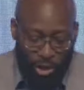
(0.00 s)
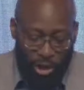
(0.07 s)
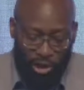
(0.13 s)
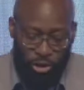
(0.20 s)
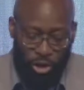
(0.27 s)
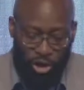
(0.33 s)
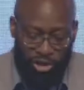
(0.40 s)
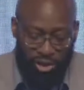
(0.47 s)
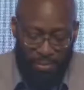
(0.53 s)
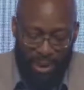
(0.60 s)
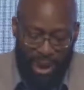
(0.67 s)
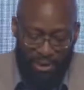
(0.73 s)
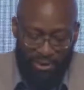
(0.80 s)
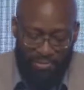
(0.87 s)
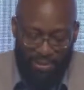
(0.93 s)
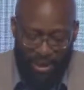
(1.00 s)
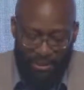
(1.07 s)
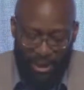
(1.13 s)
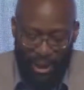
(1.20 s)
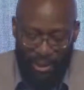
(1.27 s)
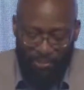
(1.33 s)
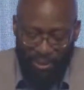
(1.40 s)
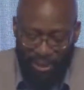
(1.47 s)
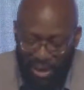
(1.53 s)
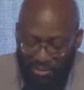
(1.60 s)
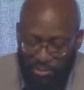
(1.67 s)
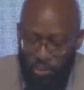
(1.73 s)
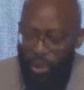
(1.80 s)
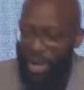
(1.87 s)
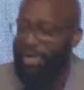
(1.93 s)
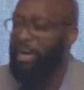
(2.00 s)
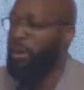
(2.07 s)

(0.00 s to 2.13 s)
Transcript: he talks about the fact that even when they